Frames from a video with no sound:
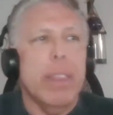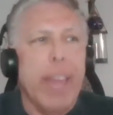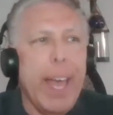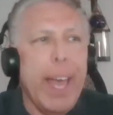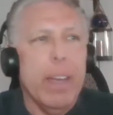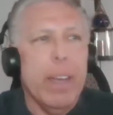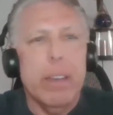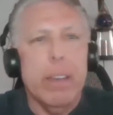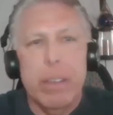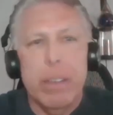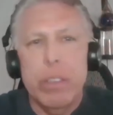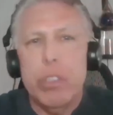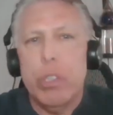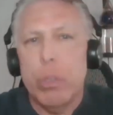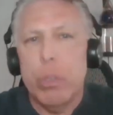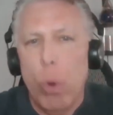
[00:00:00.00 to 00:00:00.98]
That
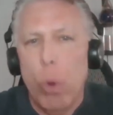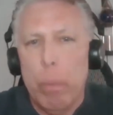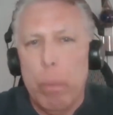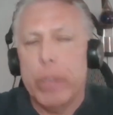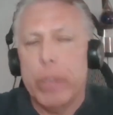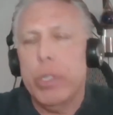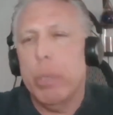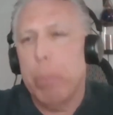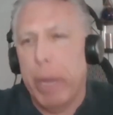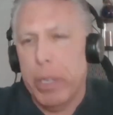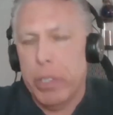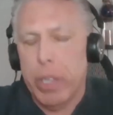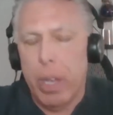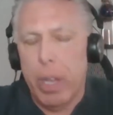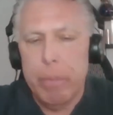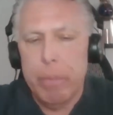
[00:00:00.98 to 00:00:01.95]
is your norm, that's your
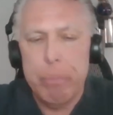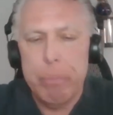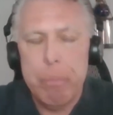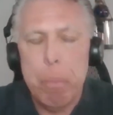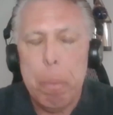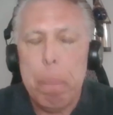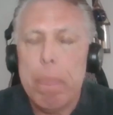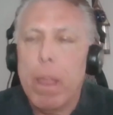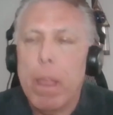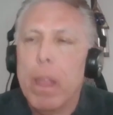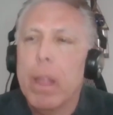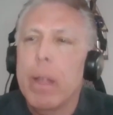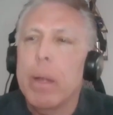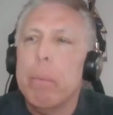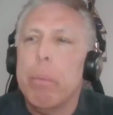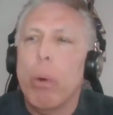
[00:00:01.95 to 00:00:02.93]
baseline.
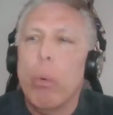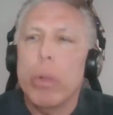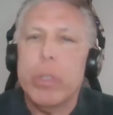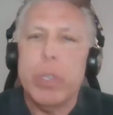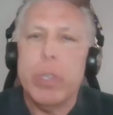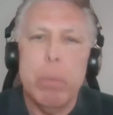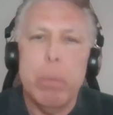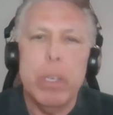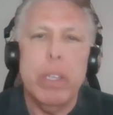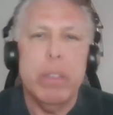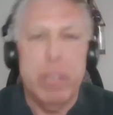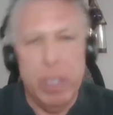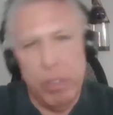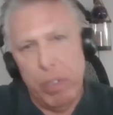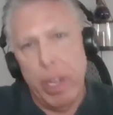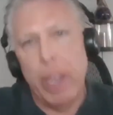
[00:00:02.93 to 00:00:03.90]
But when somebody
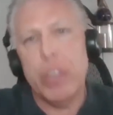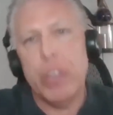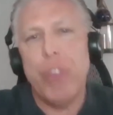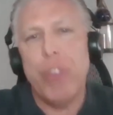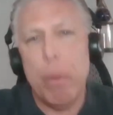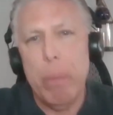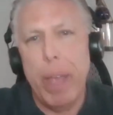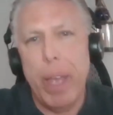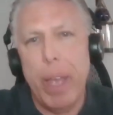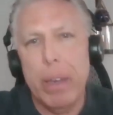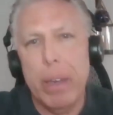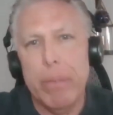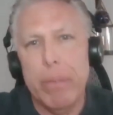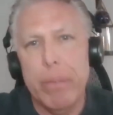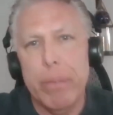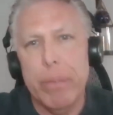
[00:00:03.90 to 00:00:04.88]
deviates from
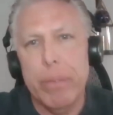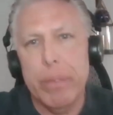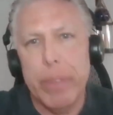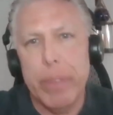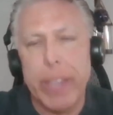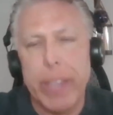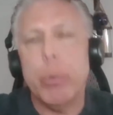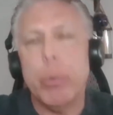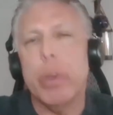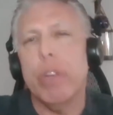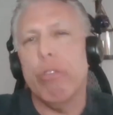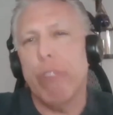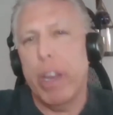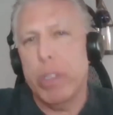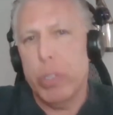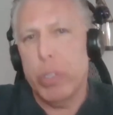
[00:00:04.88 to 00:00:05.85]
that, that's when
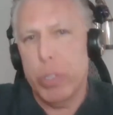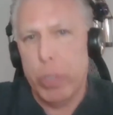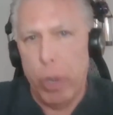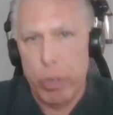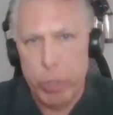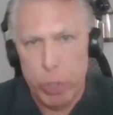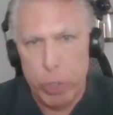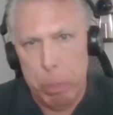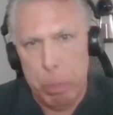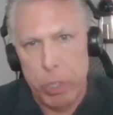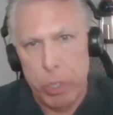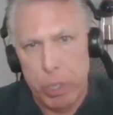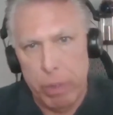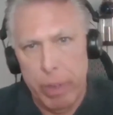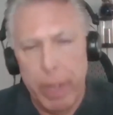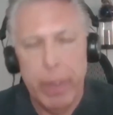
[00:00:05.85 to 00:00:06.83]
it raises our
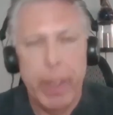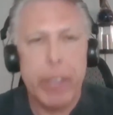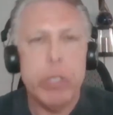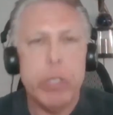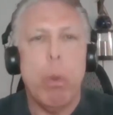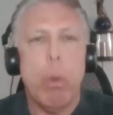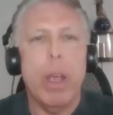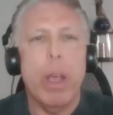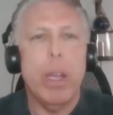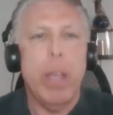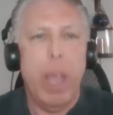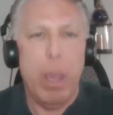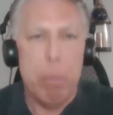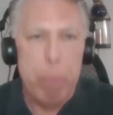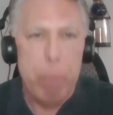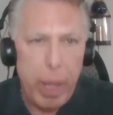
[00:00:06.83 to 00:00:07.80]
suspicion. And that's why
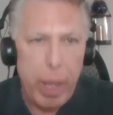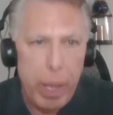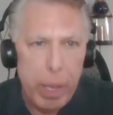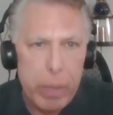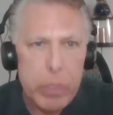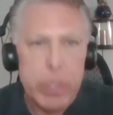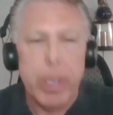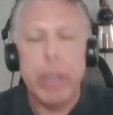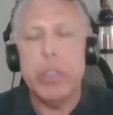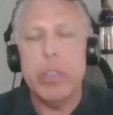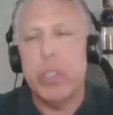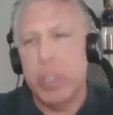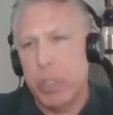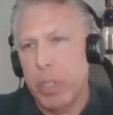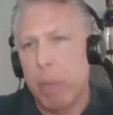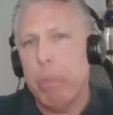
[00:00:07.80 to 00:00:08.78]
campaigns like
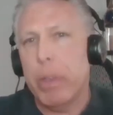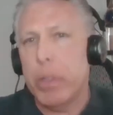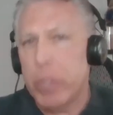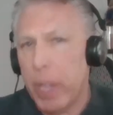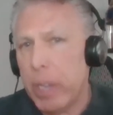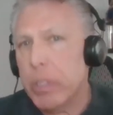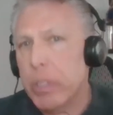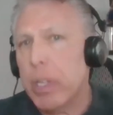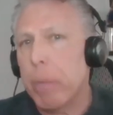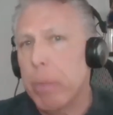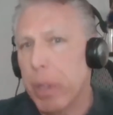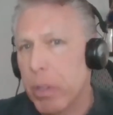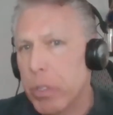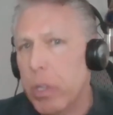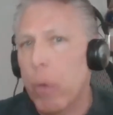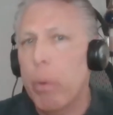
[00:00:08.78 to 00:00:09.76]
See Something, Say
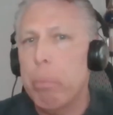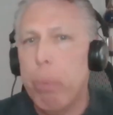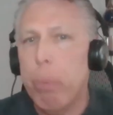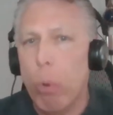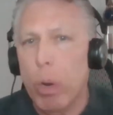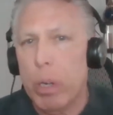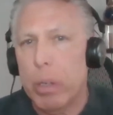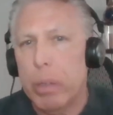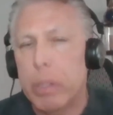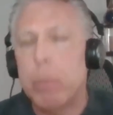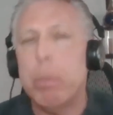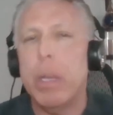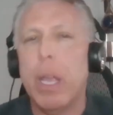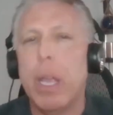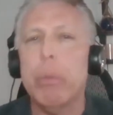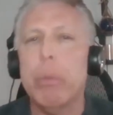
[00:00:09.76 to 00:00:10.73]
Something is so important
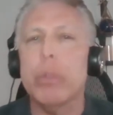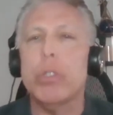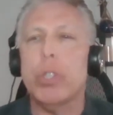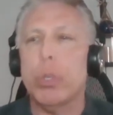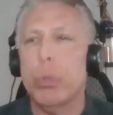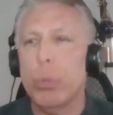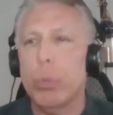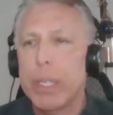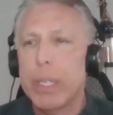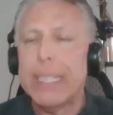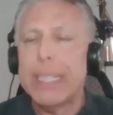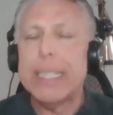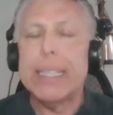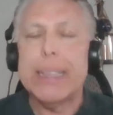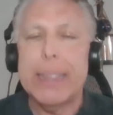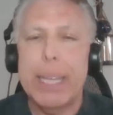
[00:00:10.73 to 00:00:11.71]
to be able to
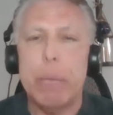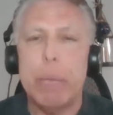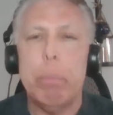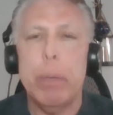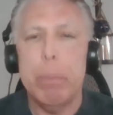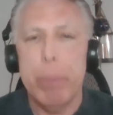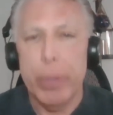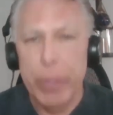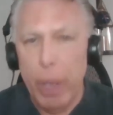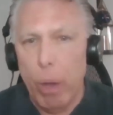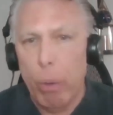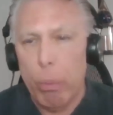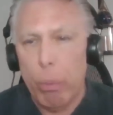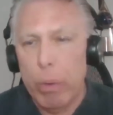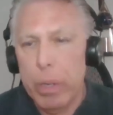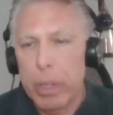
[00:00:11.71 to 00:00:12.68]
let people
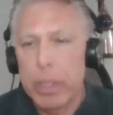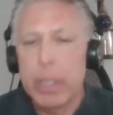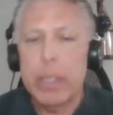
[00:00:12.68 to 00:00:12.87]
know